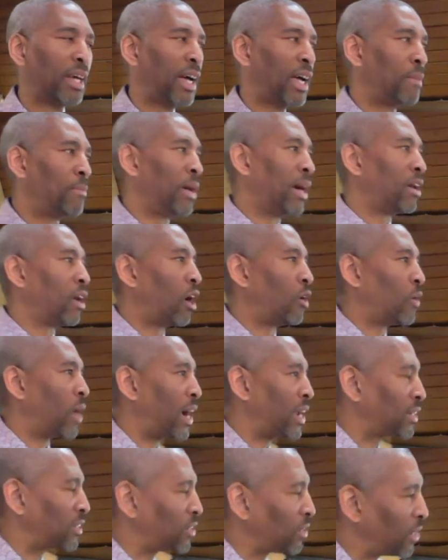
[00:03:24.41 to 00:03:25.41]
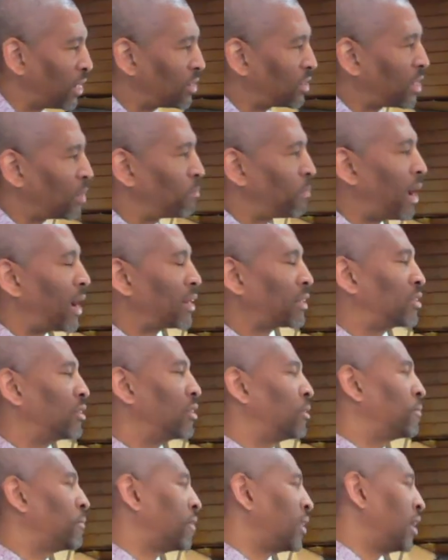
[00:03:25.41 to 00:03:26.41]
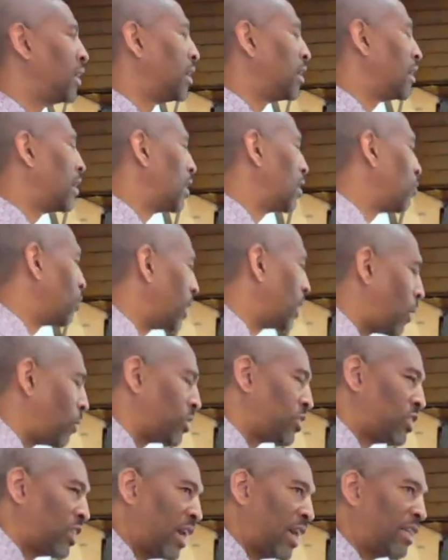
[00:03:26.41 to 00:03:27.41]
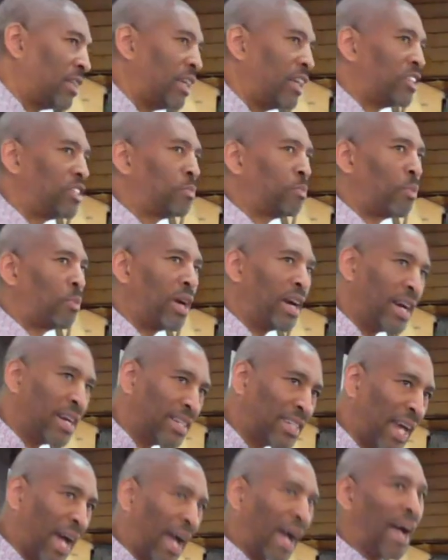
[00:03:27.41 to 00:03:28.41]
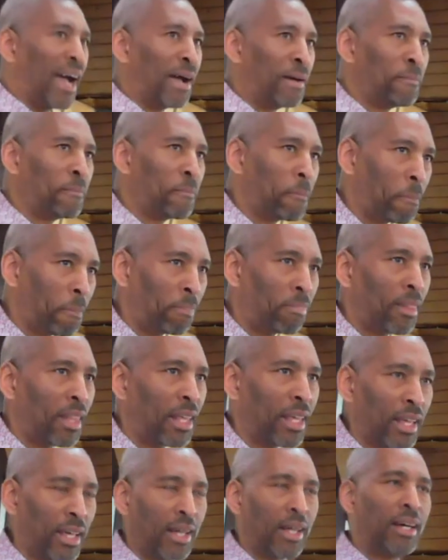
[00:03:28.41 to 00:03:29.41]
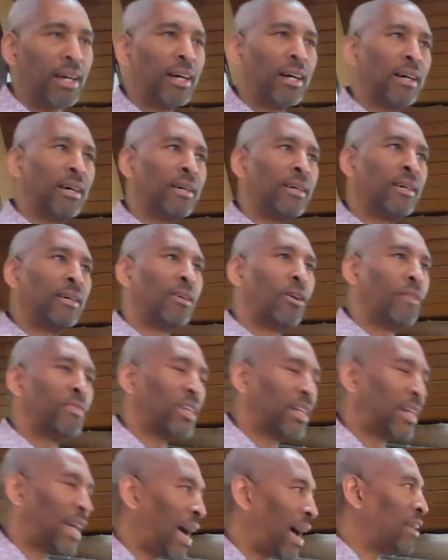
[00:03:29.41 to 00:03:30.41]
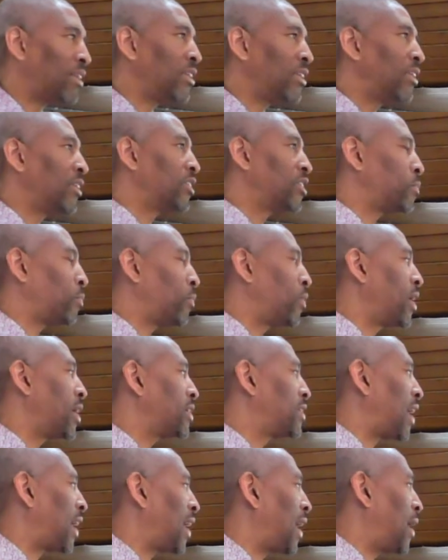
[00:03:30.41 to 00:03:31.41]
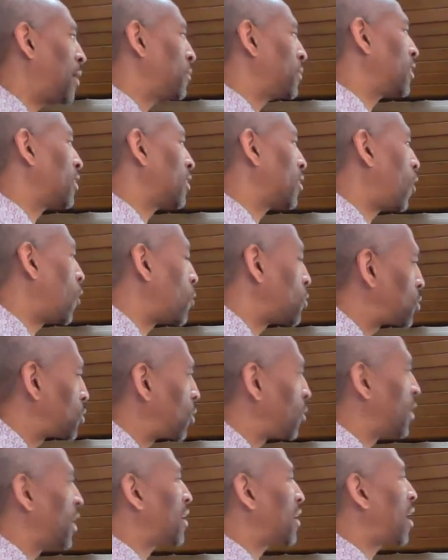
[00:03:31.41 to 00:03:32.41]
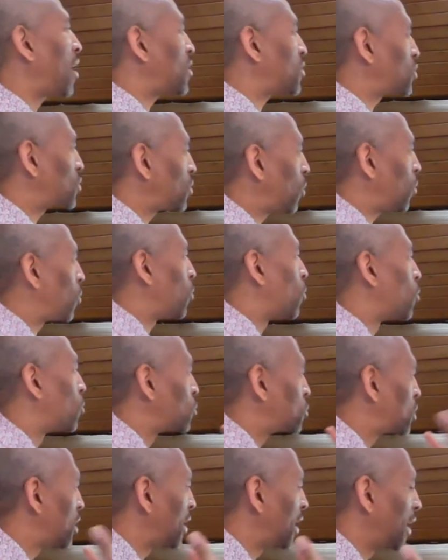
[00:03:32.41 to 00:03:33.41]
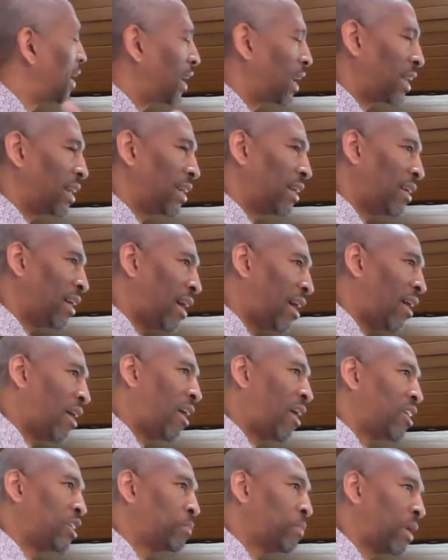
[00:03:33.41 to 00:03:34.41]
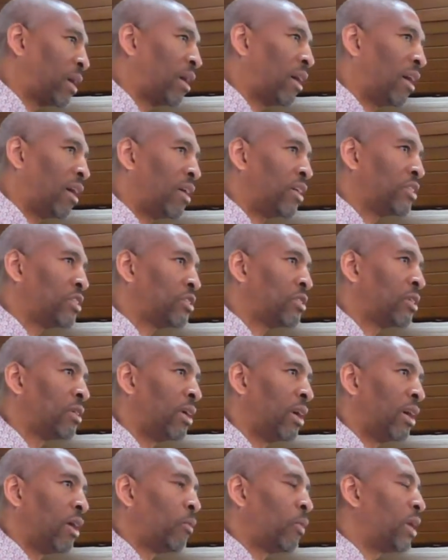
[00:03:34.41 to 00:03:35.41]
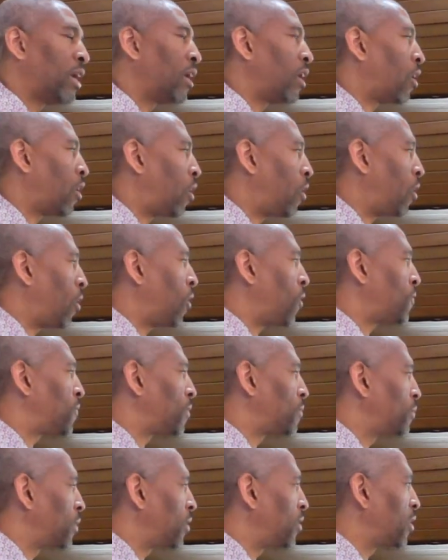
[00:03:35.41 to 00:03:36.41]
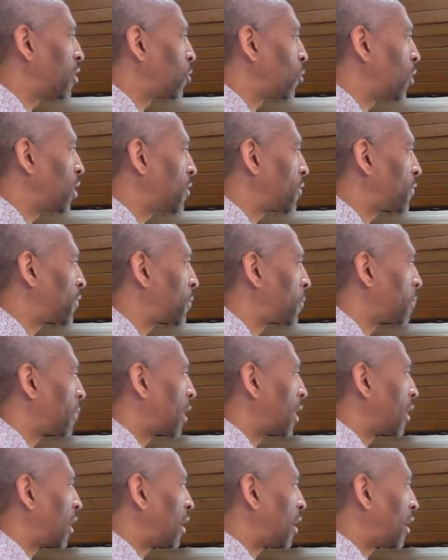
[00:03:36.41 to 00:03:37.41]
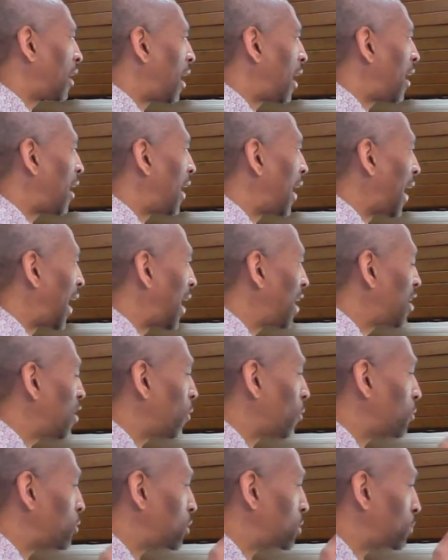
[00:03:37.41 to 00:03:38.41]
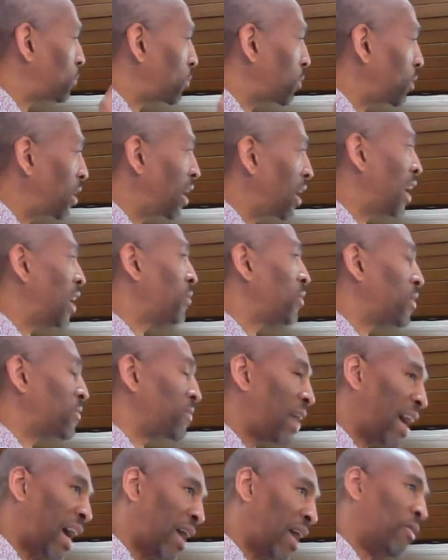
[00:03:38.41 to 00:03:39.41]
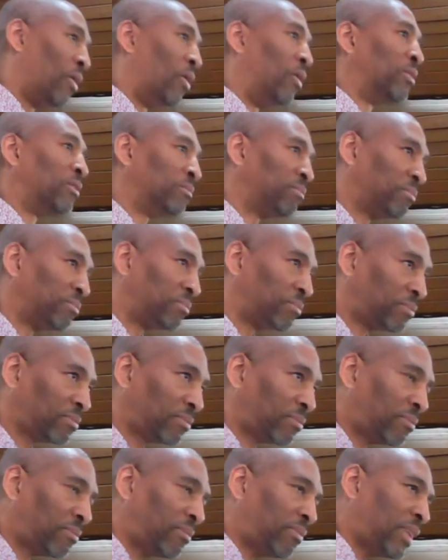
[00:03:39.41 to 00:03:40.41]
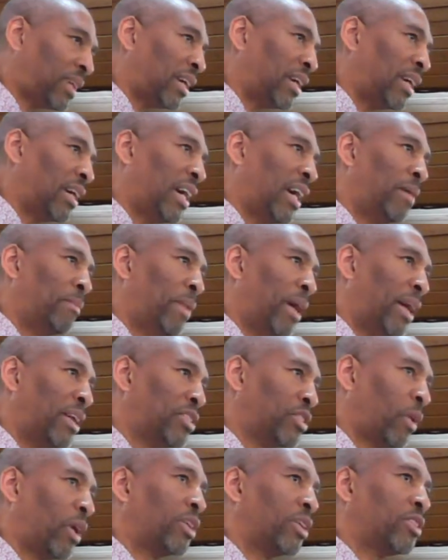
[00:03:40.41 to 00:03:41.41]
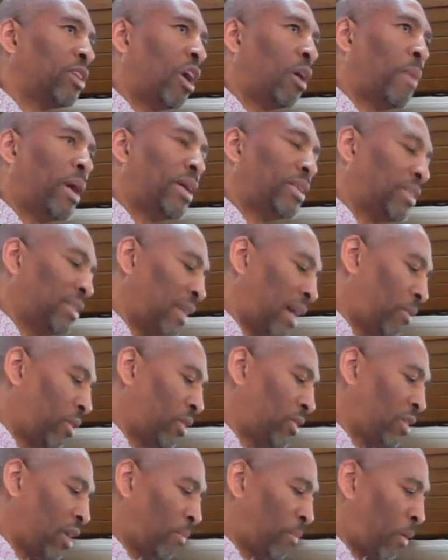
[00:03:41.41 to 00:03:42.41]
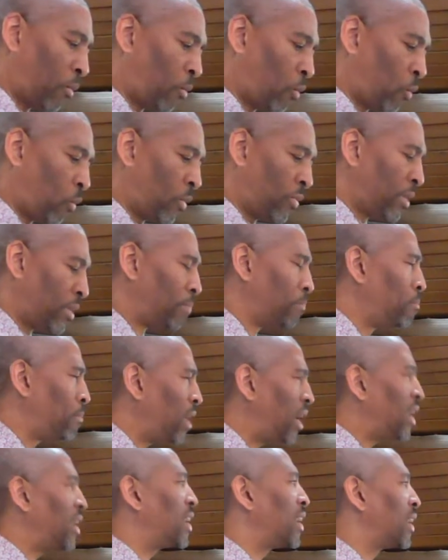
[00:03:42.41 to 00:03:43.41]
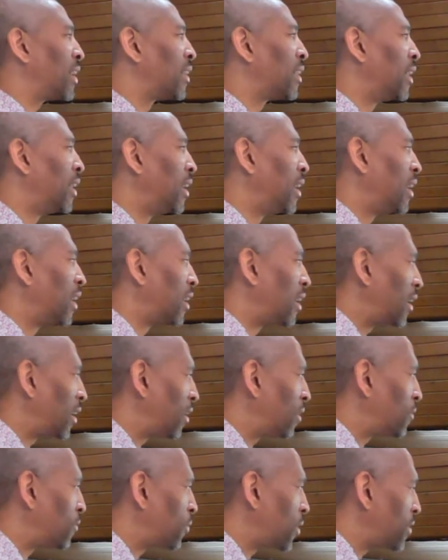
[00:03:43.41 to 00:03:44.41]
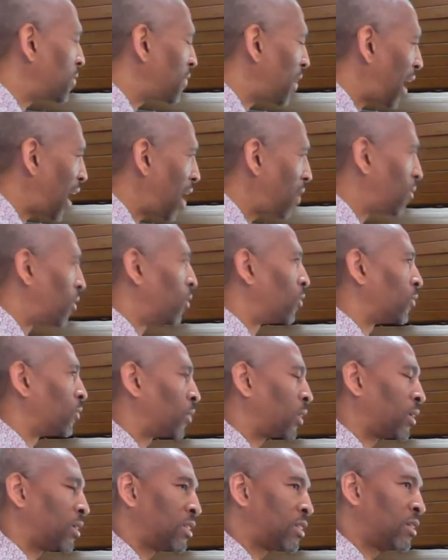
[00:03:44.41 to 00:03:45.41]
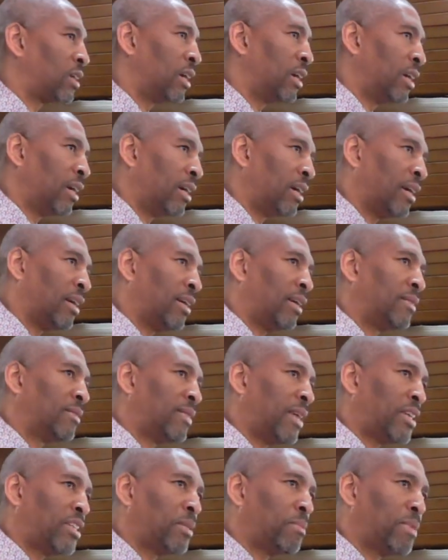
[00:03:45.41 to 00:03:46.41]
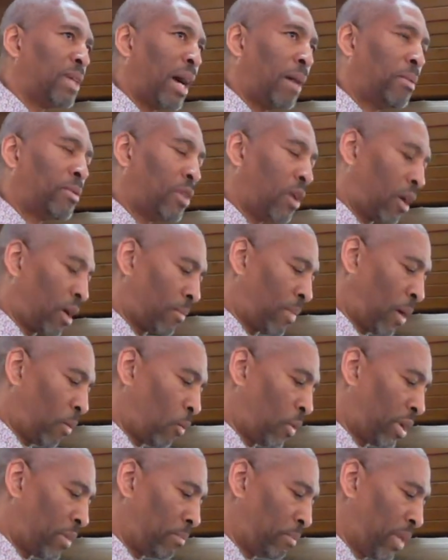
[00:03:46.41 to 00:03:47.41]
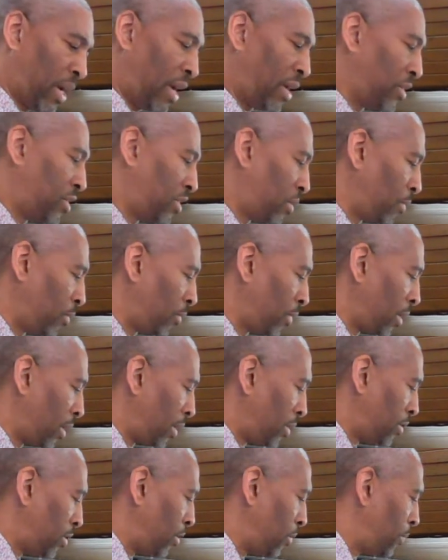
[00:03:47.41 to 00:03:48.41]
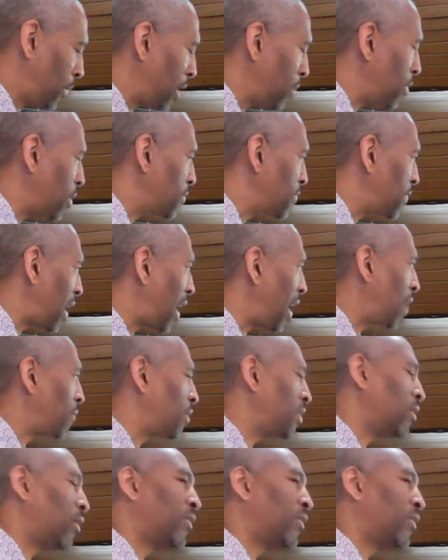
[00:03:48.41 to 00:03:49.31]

Amen. All right, so let's get back to uh, what I was saying. It's springtime uh, on the calendar. It's springtime also in our souls and in our hearts because we are all familiar with uh, our annual spring revival. Amen. So we're going to talk about tonight, we're going to talk about the meaning of revival. We're going to uh, take some time to talk about what it means to to be revived.